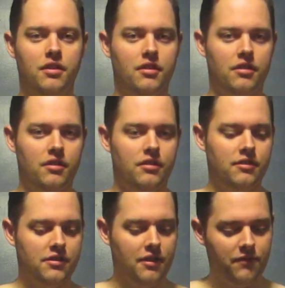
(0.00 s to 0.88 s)
and the
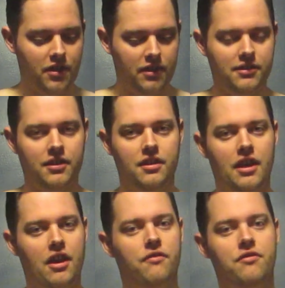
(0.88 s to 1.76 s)
stuff that I see
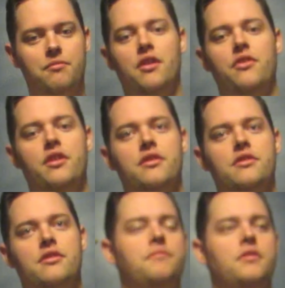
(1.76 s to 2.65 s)
now from all
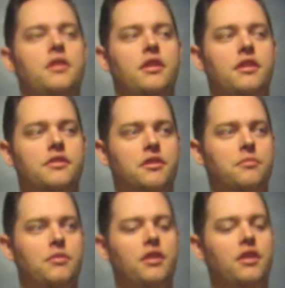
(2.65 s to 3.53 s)
this is going to
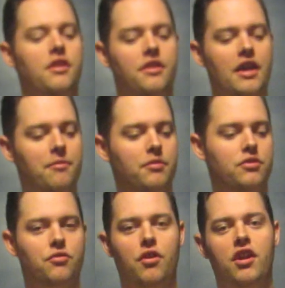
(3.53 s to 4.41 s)
be that
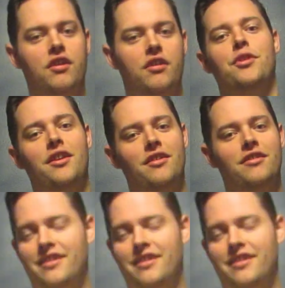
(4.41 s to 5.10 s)
much greater later.